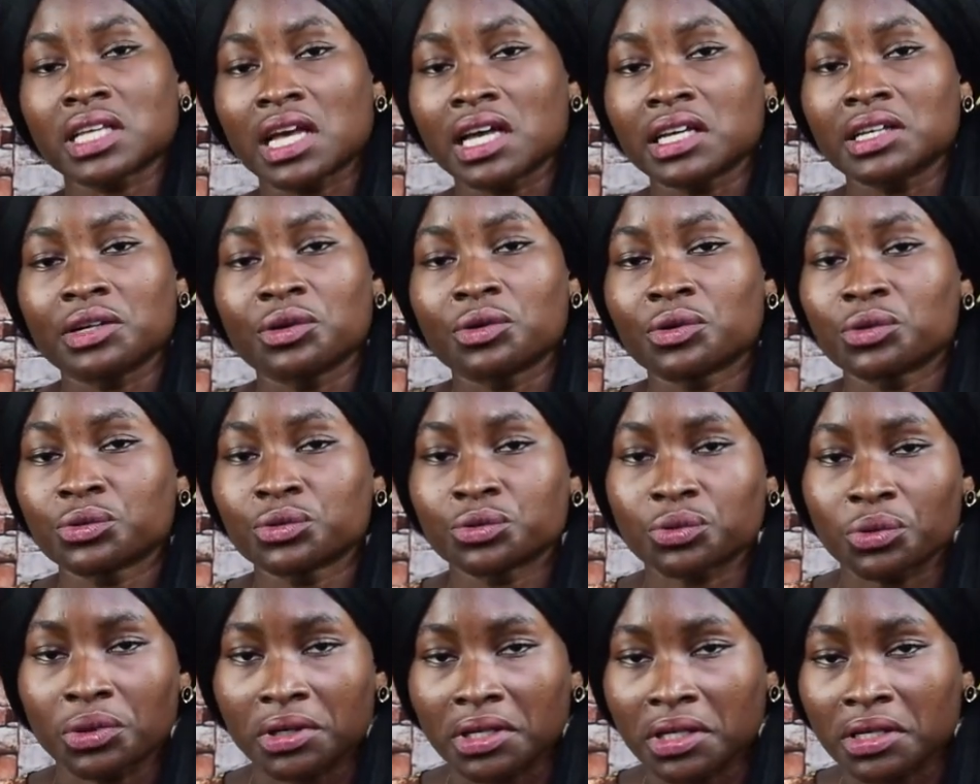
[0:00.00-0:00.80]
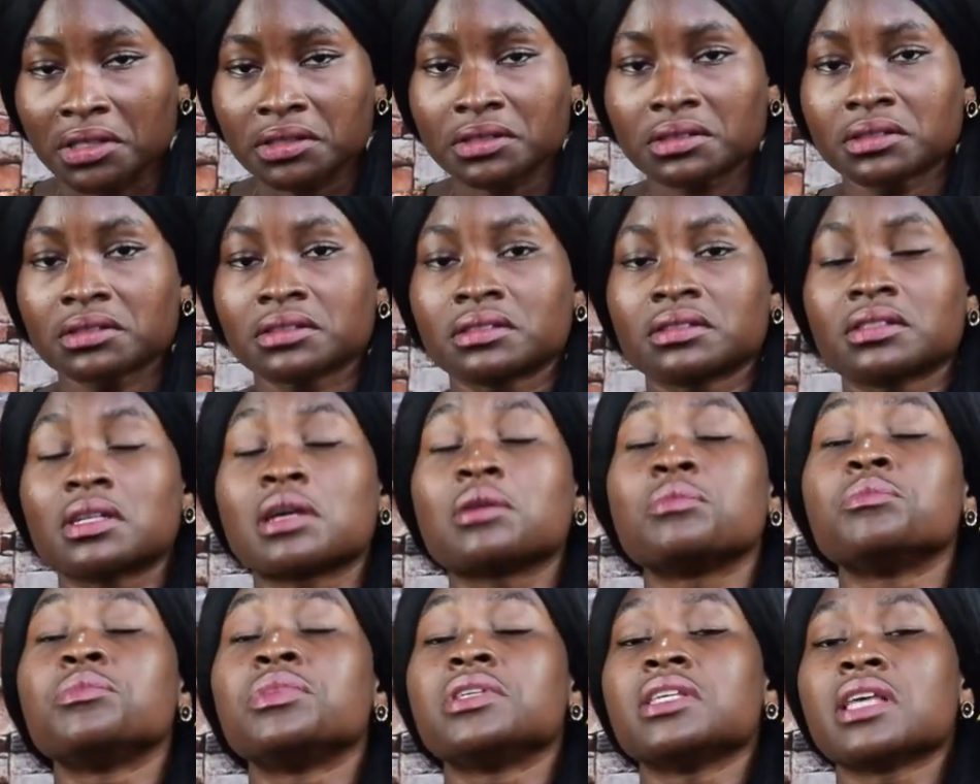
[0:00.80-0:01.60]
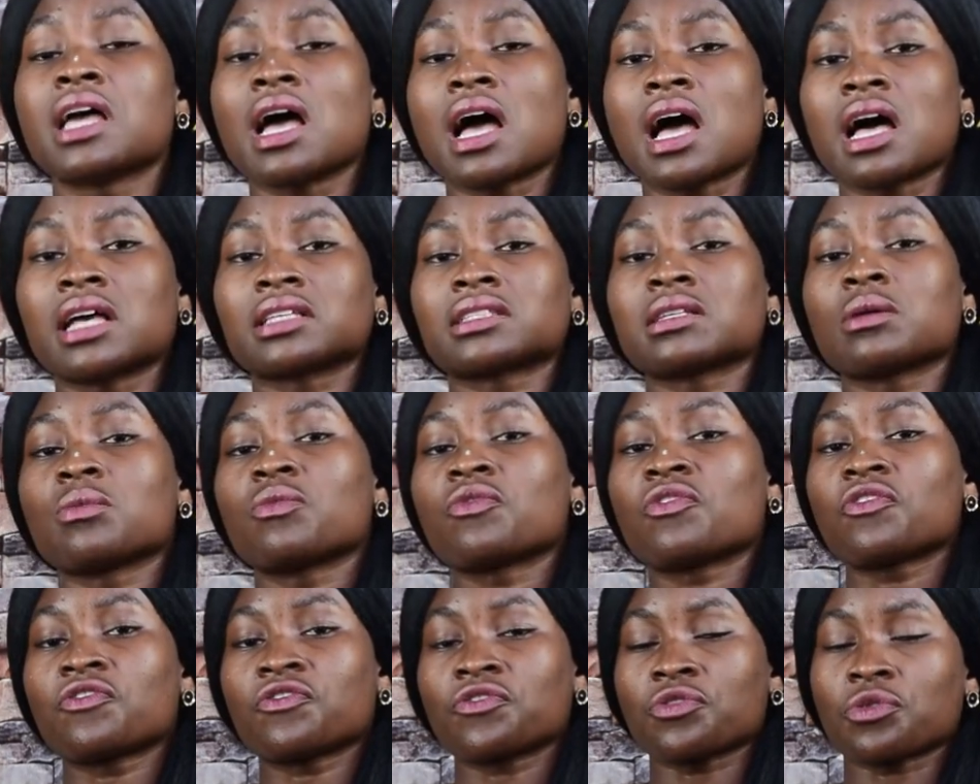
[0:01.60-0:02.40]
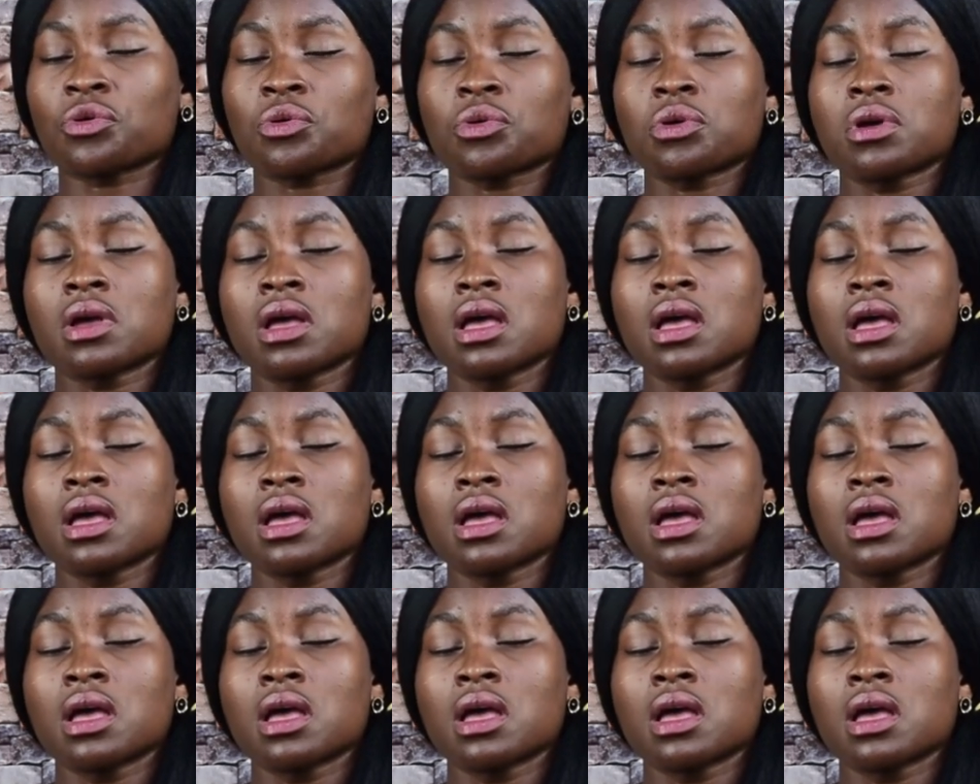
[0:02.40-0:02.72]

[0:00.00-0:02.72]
I haunt to him. There be some food.